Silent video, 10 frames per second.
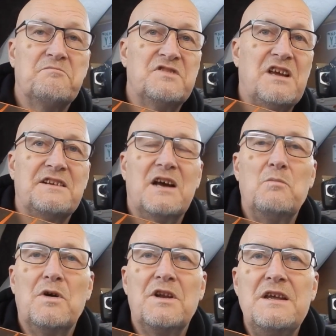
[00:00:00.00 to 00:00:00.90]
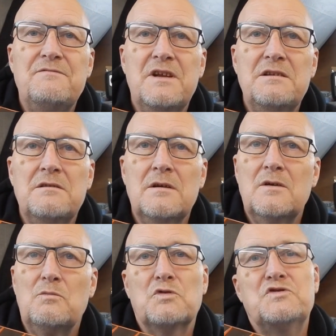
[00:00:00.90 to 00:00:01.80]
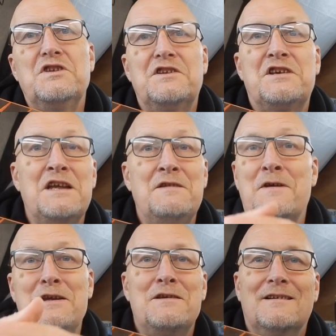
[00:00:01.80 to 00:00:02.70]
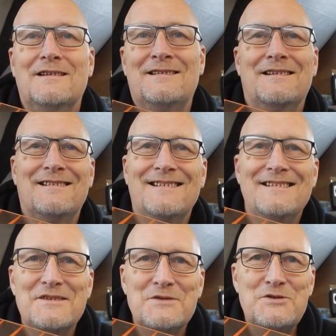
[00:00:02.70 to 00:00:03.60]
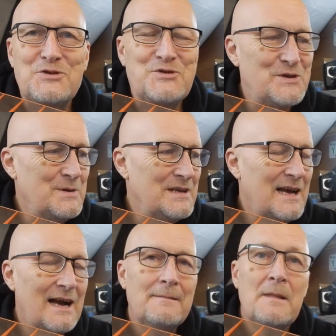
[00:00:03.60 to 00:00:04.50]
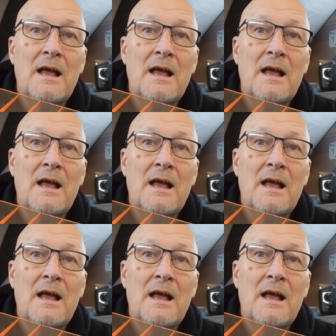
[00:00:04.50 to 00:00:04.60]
Sat down one evening watching the TV, just doing that.